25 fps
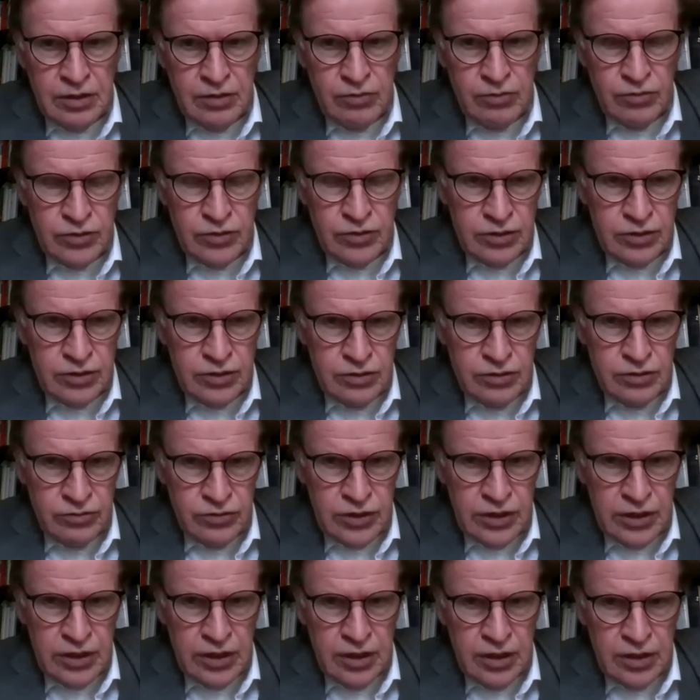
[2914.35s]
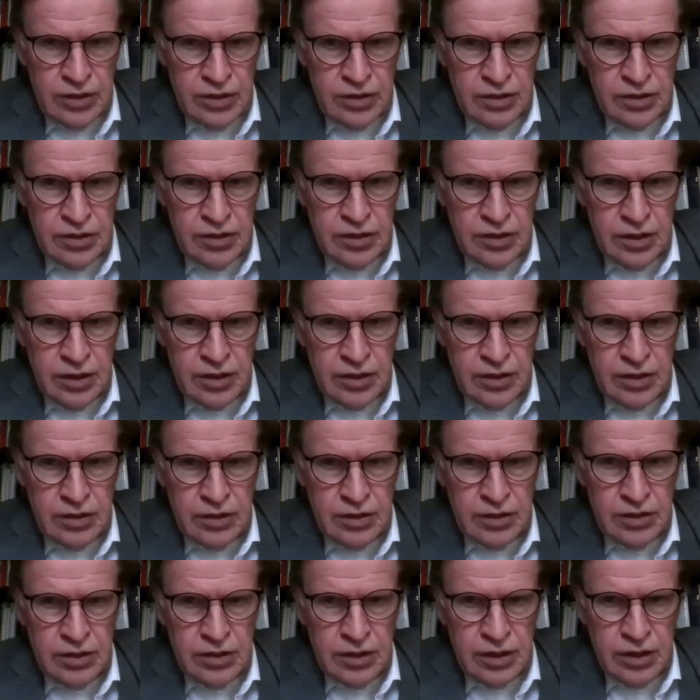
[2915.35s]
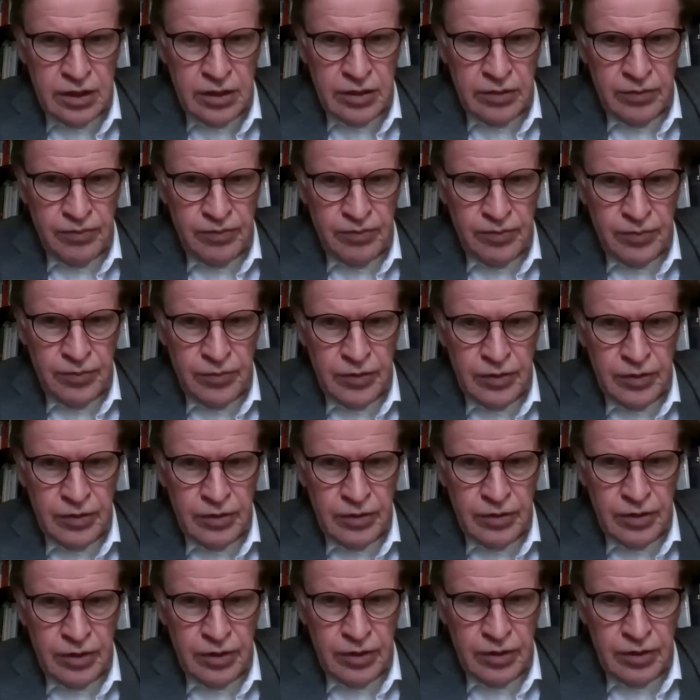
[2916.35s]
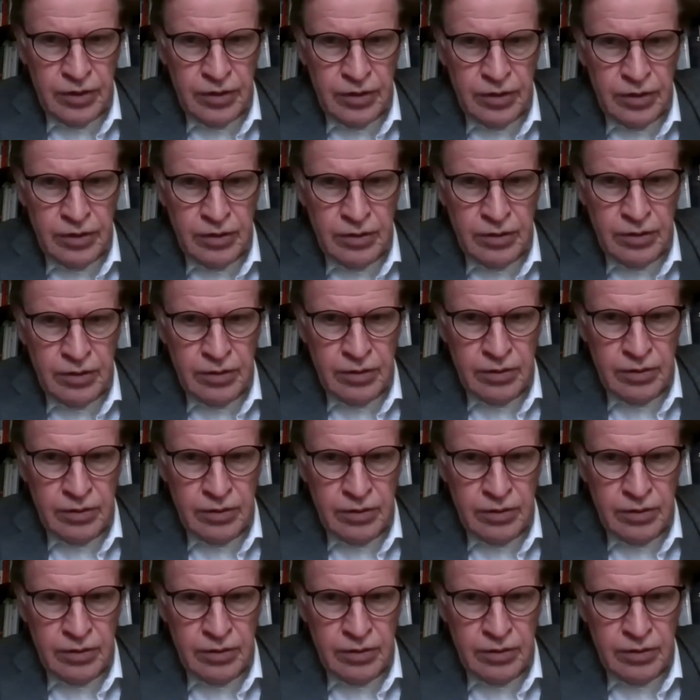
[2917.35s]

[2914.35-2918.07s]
was in New Zealand, and the